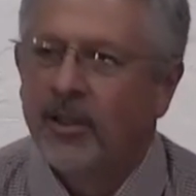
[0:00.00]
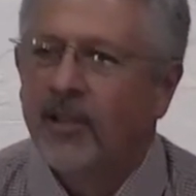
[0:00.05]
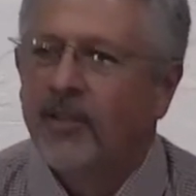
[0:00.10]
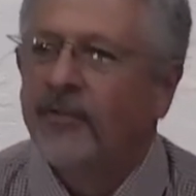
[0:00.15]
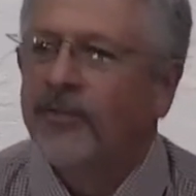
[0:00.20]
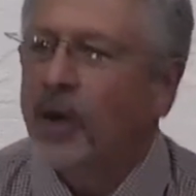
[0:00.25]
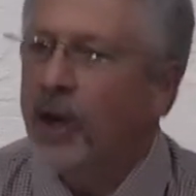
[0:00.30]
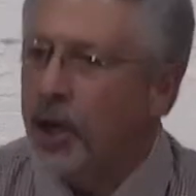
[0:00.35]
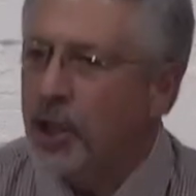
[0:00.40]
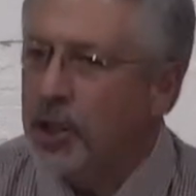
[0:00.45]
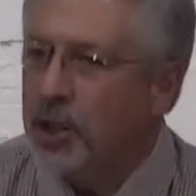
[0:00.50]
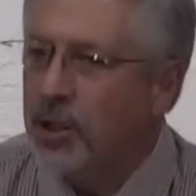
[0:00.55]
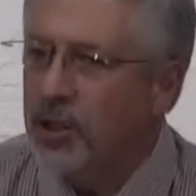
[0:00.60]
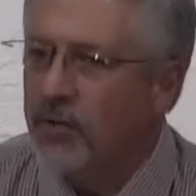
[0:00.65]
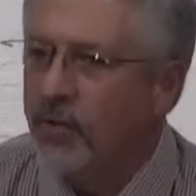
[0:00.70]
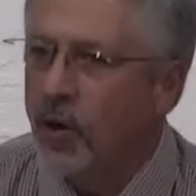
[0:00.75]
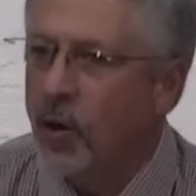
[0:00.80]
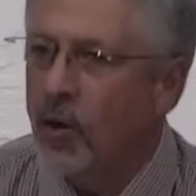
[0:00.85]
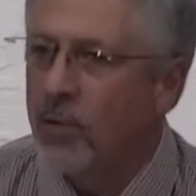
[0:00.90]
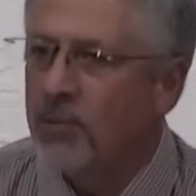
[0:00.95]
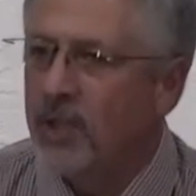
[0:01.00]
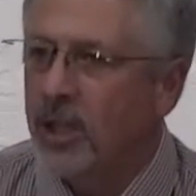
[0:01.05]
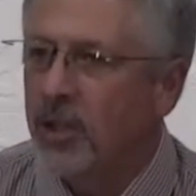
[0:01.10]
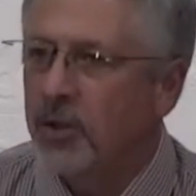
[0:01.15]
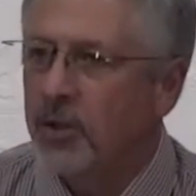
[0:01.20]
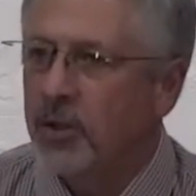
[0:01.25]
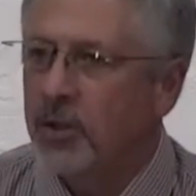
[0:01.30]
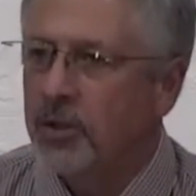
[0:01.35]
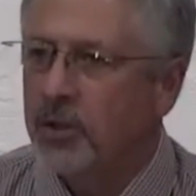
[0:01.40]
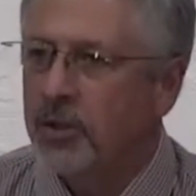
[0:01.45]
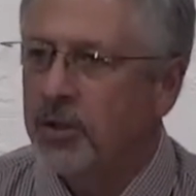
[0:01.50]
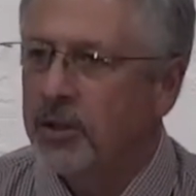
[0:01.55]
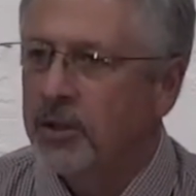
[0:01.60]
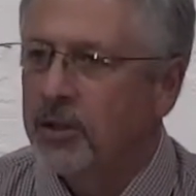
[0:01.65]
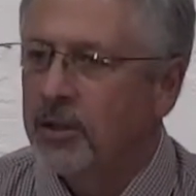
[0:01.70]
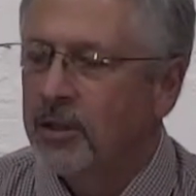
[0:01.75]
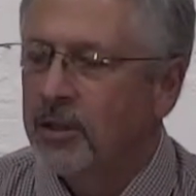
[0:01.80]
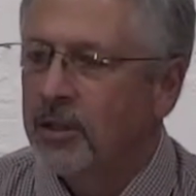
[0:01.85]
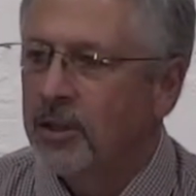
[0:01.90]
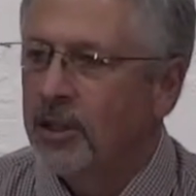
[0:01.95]
First and foremost,
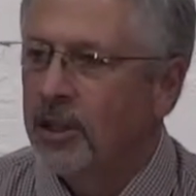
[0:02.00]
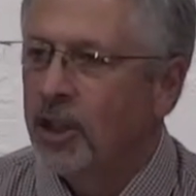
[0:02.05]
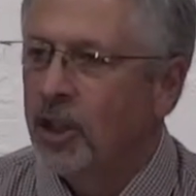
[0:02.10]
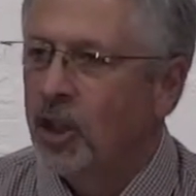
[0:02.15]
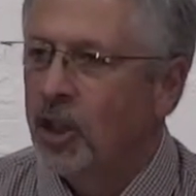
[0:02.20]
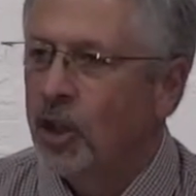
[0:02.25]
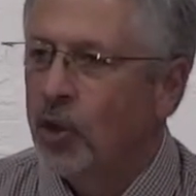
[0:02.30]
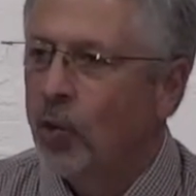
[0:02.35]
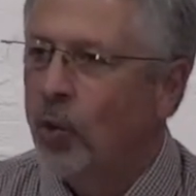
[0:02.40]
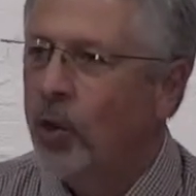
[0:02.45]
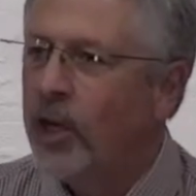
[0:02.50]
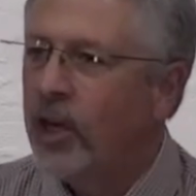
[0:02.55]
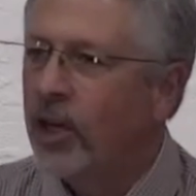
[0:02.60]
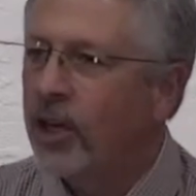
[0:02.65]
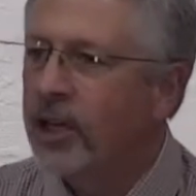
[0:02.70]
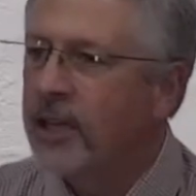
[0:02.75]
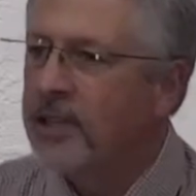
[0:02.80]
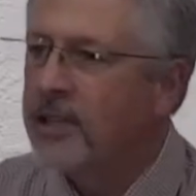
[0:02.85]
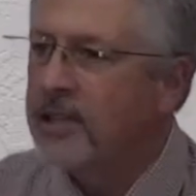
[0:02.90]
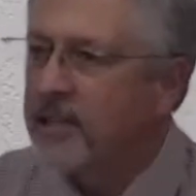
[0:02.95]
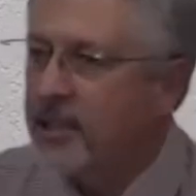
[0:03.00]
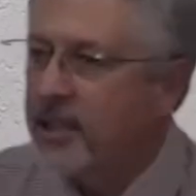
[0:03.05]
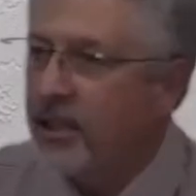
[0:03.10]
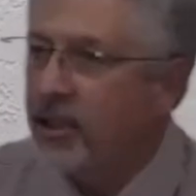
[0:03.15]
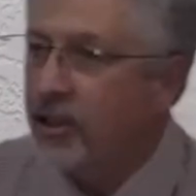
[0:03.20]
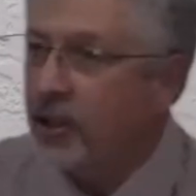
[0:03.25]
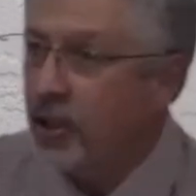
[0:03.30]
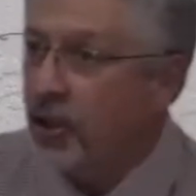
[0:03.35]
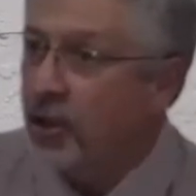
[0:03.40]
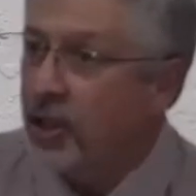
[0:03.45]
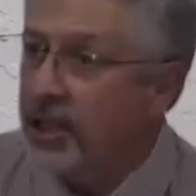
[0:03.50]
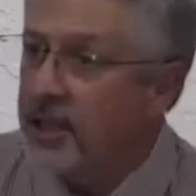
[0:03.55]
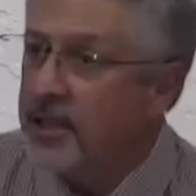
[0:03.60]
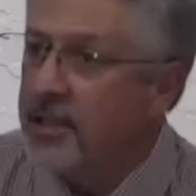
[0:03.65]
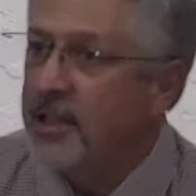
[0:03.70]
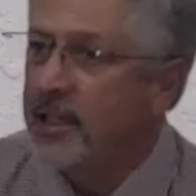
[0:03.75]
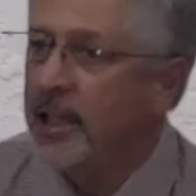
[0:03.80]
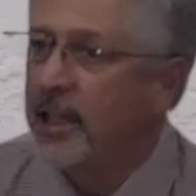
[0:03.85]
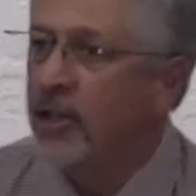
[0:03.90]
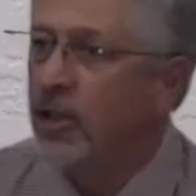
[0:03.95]
we are to
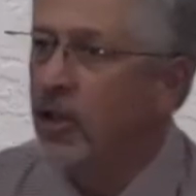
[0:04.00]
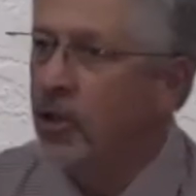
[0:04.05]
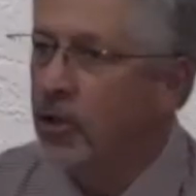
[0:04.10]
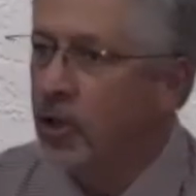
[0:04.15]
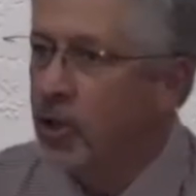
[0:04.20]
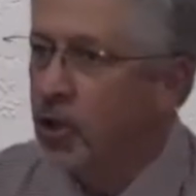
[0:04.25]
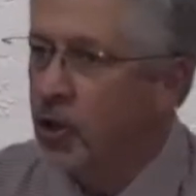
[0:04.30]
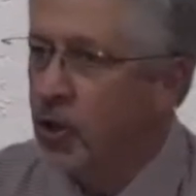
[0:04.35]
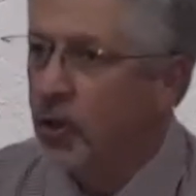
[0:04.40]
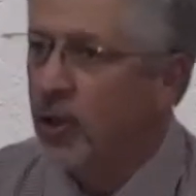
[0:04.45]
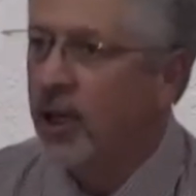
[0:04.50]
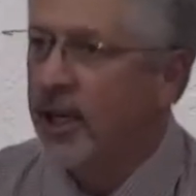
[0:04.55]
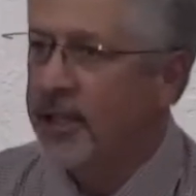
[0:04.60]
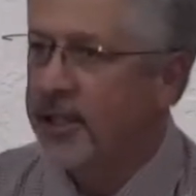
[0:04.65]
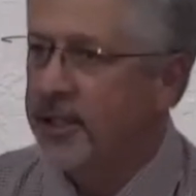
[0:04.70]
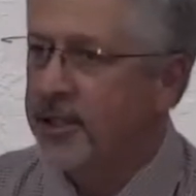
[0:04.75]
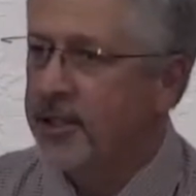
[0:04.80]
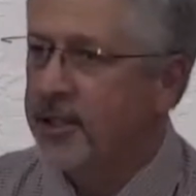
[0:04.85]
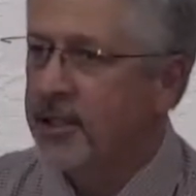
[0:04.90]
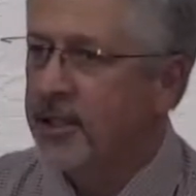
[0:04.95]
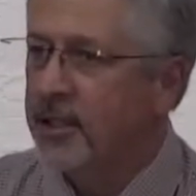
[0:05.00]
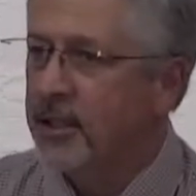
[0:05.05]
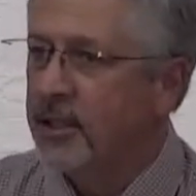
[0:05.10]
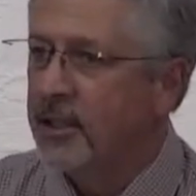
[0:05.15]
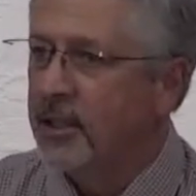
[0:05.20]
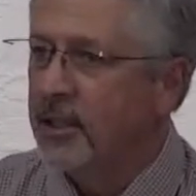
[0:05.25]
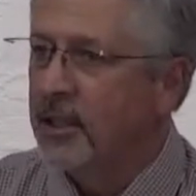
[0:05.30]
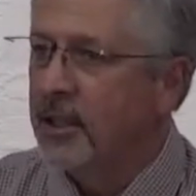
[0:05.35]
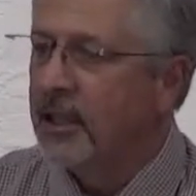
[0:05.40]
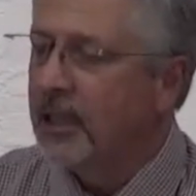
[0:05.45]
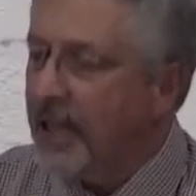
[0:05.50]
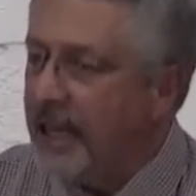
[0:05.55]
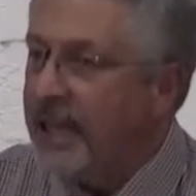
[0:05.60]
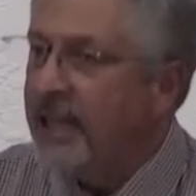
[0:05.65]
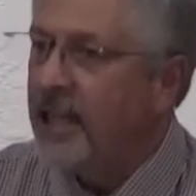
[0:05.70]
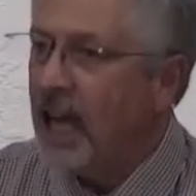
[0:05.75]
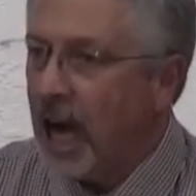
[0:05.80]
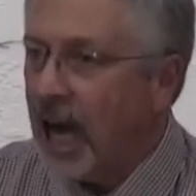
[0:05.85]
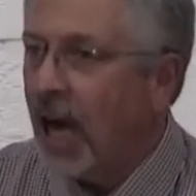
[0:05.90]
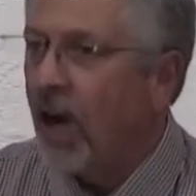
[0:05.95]
continue to trust
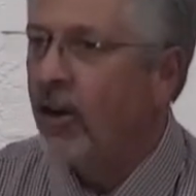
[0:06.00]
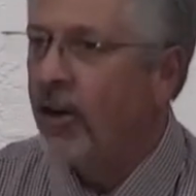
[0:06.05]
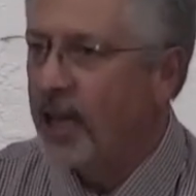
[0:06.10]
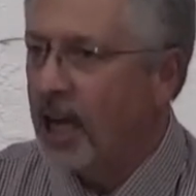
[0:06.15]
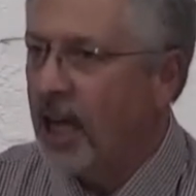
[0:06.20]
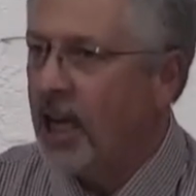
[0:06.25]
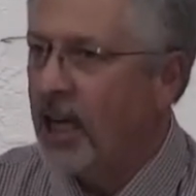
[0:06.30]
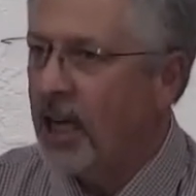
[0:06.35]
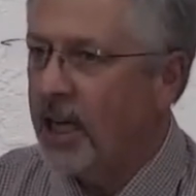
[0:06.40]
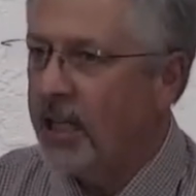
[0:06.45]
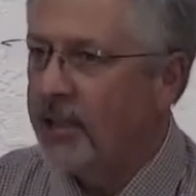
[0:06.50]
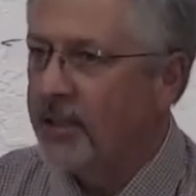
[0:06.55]
in our God